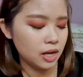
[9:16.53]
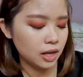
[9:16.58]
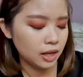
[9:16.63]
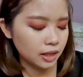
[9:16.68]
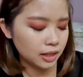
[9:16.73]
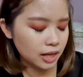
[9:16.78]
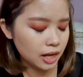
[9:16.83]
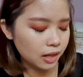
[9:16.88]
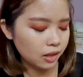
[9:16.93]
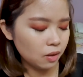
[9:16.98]

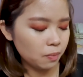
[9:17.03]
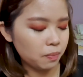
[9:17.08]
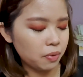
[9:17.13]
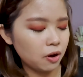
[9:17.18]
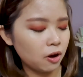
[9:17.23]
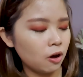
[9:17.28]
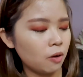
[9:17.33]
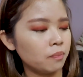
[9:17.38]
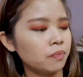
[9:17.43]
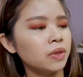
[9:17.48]

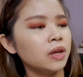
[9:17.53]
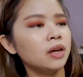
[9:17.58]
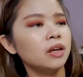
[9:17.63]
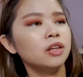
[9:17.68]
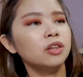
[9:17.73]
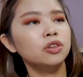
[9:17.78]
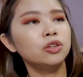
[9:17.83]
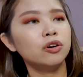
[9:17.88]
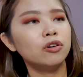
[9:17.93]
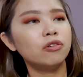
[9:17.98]
ColourPop
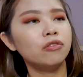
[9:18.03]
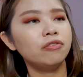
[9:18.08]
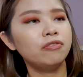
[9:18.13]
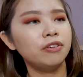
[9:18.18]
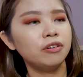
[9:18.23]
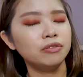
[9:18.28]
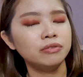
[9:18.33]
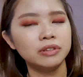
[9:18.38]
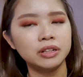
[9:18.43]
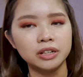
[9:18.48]
No
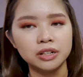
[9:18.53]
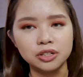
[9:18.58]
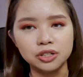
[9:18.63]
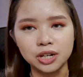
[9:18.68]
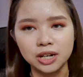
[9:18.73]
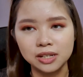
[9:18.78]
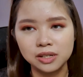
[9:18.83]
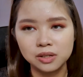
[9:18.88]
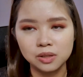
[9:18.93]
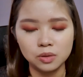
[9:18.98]
Filter
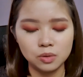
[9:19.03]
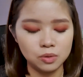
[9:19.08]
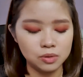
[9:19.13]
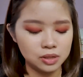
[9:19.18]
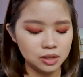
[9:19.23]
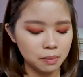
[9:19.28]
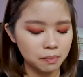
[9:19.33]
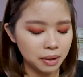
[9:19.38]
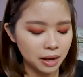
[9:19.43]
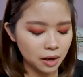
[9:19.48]

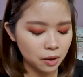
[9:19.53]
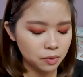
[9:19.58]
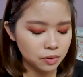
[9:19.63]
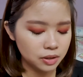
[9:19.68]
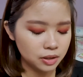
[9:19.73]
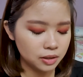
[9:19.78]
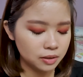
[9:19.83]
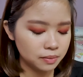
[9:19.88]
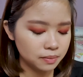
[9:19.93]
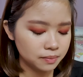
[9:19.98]
Translucent
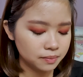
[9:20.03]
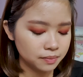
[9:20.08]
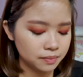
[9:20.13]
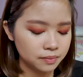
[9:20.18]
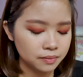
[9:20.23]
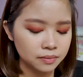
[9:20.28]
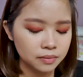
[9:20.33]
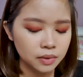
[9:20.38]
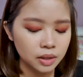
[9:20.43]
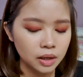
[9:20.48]
Powder
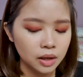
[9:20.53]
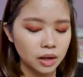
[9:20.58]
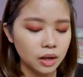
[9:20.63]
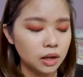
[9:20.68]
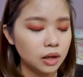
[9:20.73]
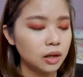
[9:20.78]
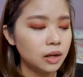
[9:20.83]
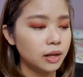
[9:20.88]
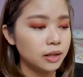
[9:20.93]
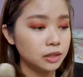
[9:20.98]

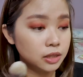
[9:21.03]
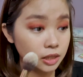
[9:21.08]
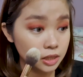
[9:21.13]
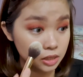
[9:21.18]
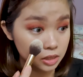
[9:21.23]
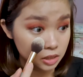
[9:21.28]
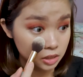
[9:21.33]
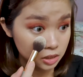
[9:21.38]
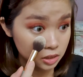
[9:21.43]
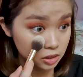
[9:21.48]
and
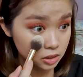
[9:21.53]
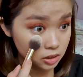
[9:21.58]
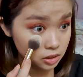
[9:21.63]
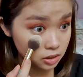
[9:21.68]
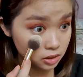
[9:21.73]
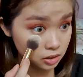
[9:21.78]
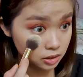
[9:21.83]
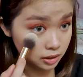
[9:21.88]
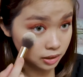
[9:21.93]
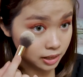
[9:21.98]
just
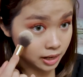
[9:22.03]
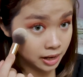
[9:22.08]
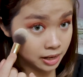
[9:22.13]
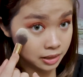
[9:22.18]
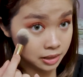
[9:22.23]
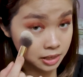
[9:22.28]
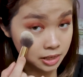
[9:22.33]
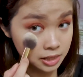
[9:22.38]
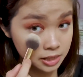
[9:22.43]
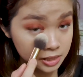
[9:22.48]

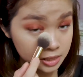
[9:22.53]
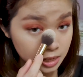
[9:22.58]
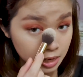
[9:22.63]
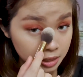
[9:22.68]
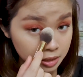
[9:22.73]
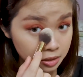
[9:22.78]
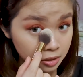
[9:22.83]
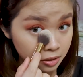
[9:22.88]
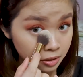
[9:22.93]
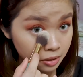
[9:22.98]
lightly
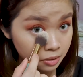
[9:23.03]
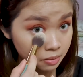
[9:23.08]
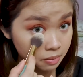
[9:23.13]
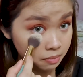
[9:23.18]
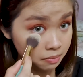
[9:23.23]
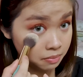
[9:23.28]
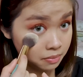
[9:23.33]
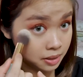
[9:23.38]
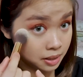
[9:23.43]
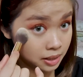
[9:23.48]

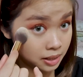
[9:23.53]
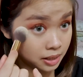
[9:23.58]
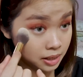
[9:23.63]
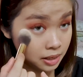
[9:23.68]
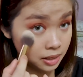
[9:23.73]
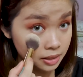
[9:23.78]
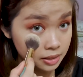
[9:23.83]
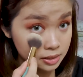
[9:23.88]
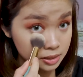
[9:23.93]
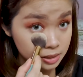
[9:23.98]
setting
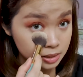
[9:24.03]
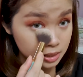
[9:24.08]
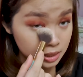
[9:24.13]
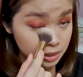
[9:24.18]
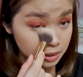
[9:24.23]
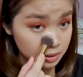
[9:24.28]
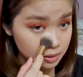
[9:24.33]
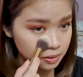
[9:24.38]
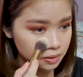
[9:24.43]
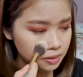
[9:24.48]
my
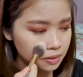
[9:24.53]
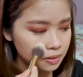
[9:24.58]
skin.